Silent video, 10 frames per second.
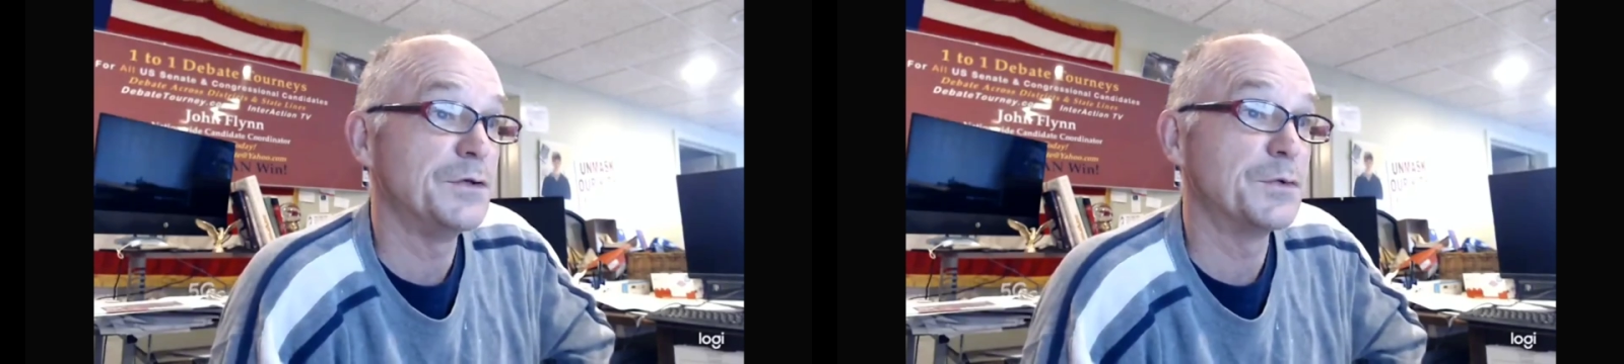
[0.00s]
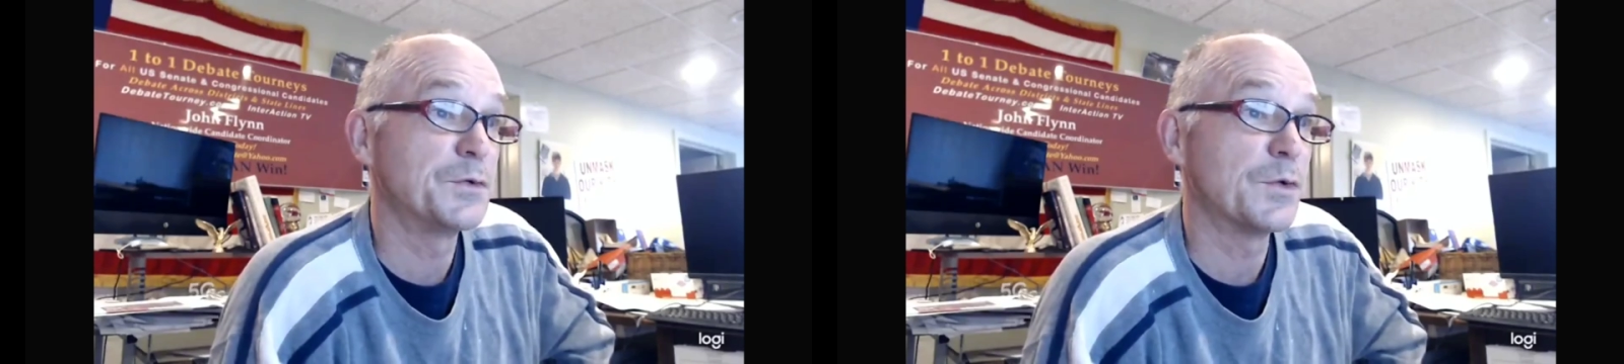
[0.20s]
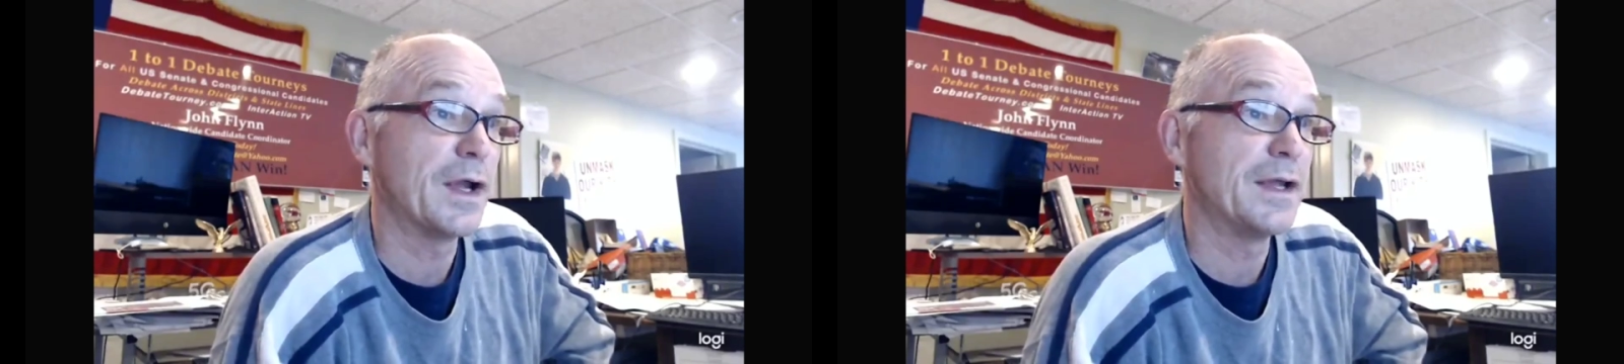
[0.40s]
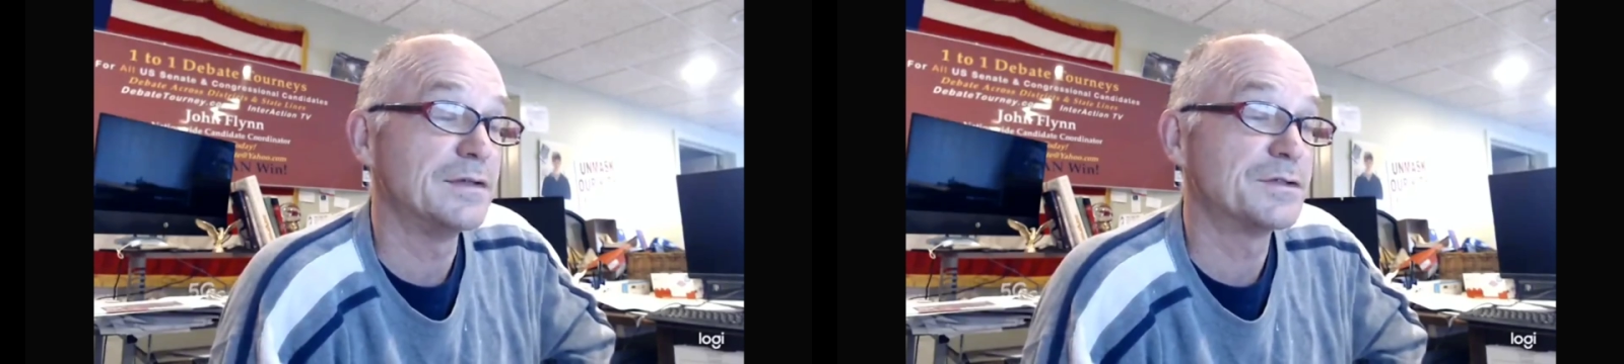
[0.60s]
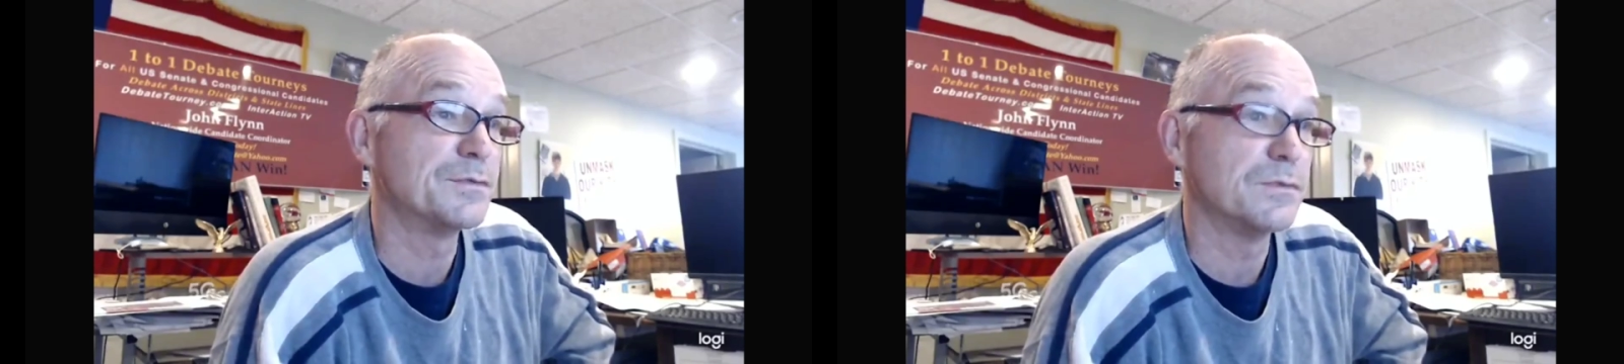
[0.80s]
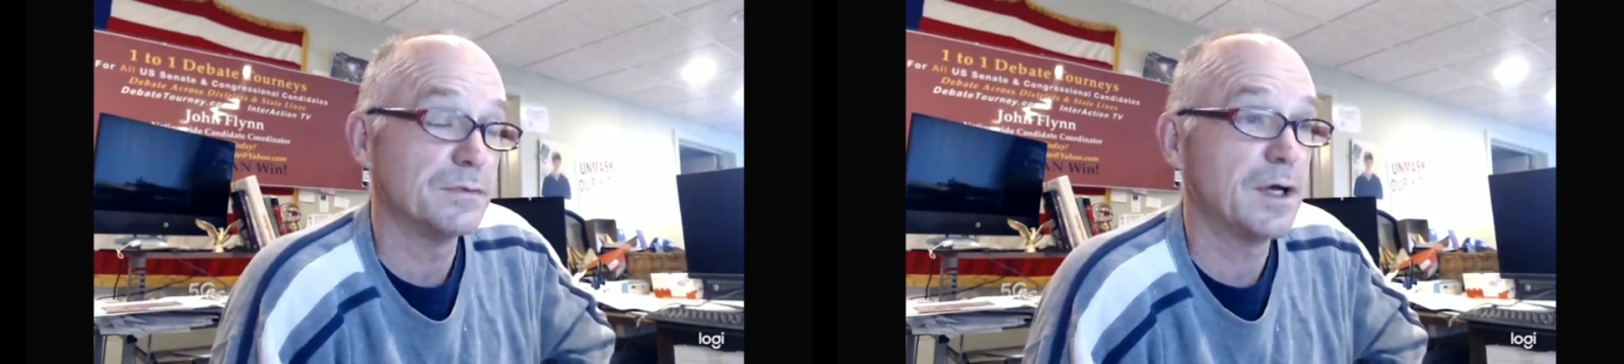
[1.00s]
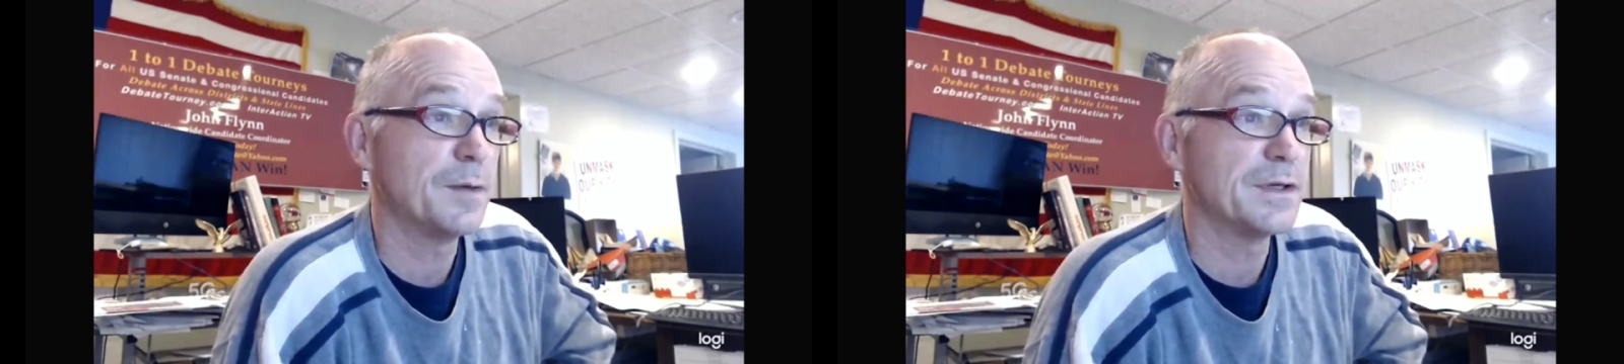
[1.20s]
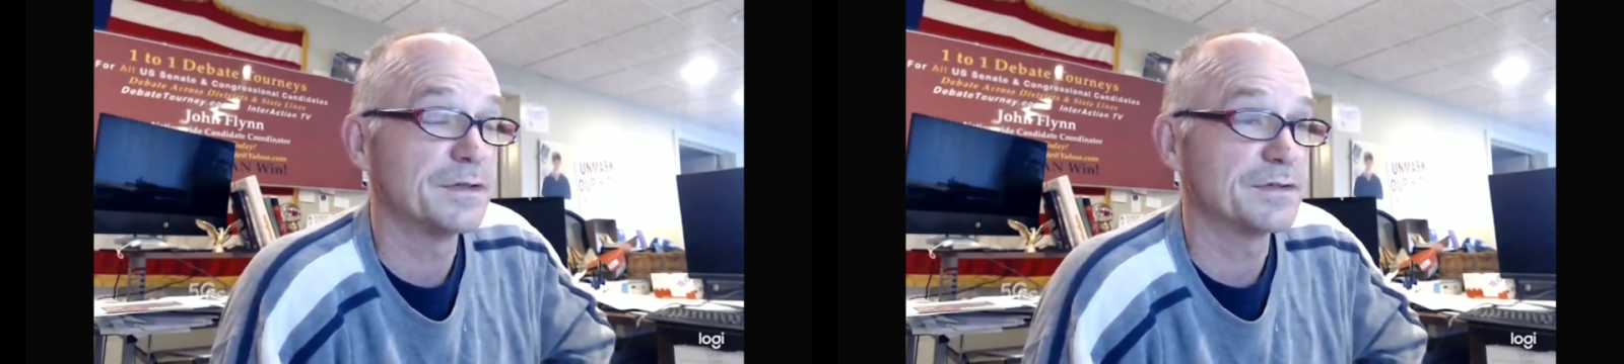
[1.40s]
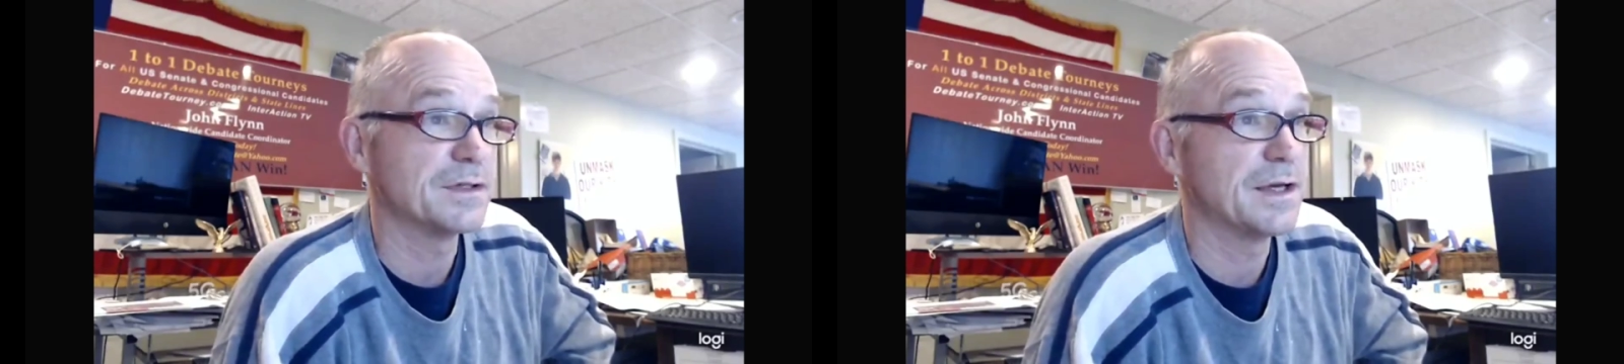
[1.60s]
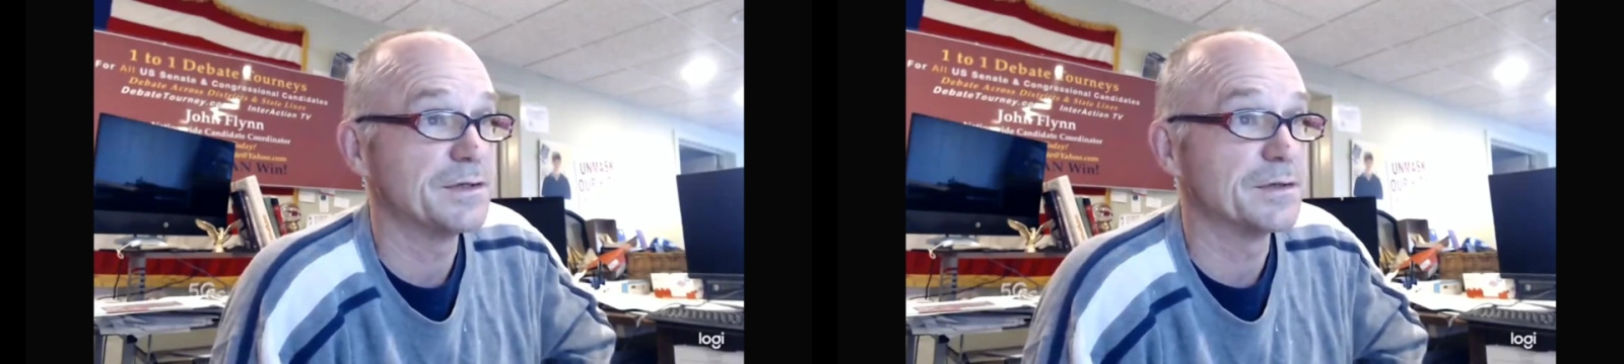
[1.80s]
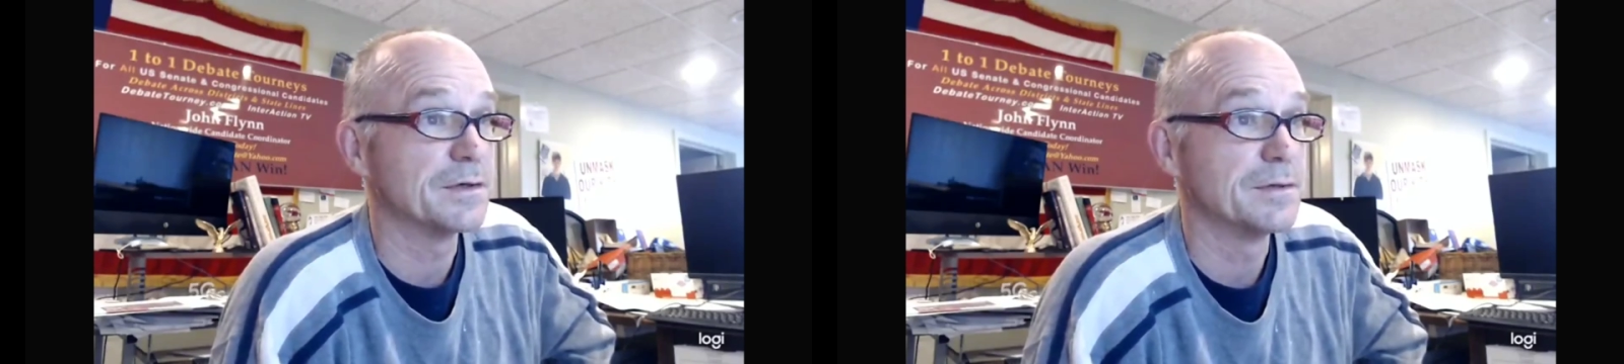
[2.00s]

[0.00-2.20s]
Ukraine's lobbyist Leitner?